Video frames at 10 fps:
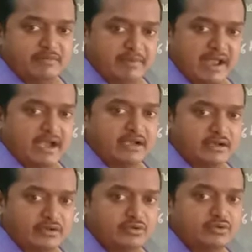plant
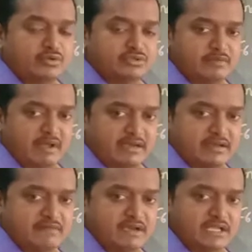to do some
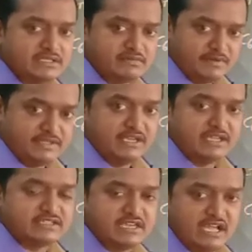activities for the next
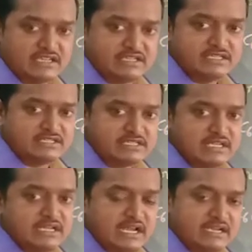reactions,
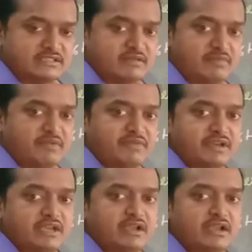and some of it
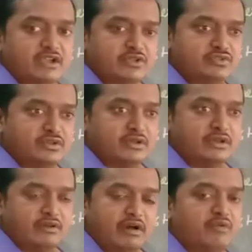is
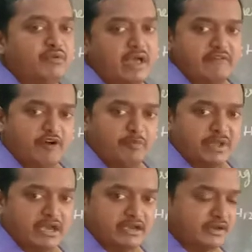evaporated.